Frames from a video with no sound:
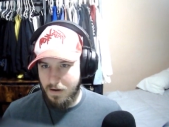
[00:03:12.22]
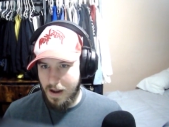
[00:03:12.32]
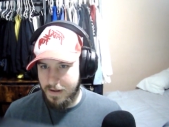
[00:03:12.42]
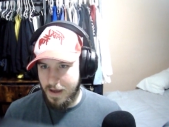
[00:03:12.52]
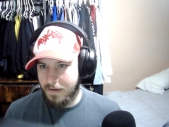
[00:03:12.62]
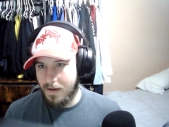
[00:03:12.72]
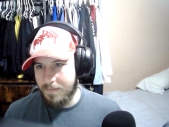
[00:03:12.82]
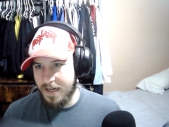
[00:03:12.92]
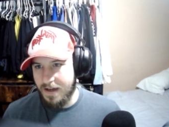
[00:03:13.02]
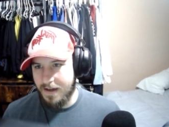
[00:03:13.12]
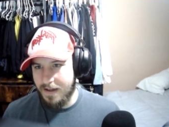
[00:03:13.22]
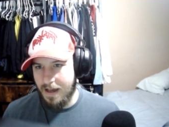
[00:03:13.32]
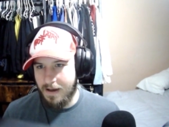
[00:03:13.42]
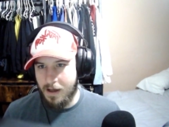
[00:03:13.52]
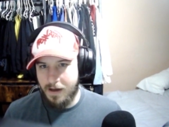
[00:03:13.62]
right, yeah. I mean,
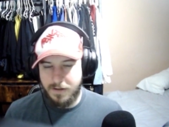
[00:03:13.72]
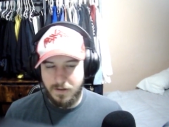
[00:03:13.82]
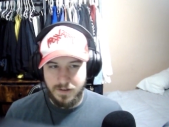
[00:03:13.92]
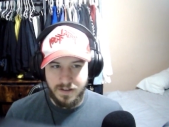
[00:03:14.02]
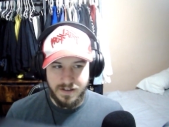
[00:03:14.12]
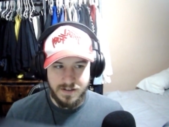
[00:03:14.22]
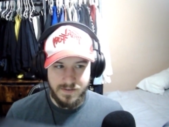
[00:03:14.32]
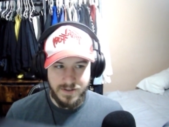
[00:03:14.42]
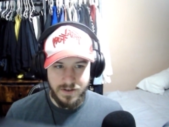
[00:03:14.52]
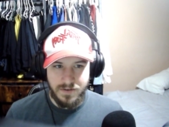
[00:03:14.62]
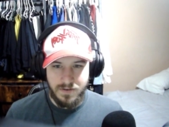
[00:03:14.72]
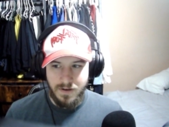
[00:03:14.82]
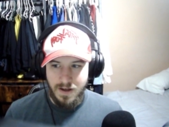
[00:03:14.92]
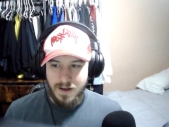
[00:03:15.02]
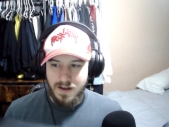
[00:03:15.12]
I totally think so too.
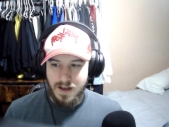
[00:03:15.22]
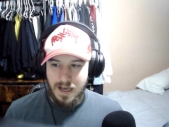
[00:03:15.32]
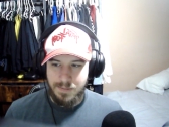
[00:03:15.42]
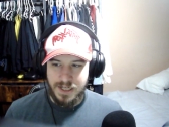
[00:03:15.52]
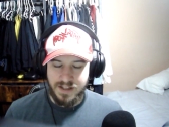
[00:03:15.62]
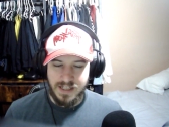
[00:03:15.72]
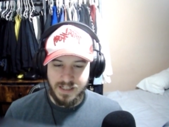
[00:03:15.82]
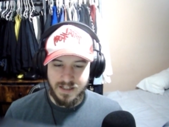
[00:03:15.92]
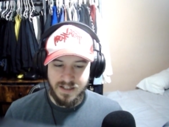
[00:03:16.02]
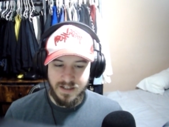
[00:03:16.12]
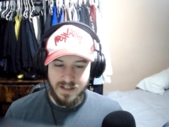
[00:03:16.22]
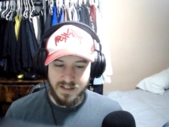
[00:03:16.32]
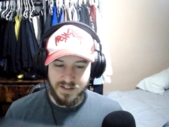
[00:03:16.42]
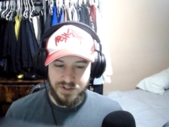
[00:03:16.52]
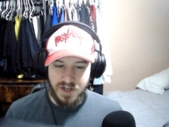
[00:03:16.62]
I mean, I think the
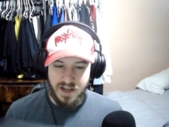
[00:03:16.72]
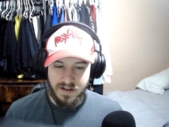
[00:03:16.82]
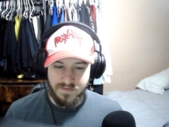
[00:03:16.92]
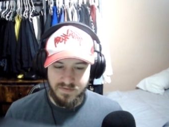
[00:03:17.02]
cliche of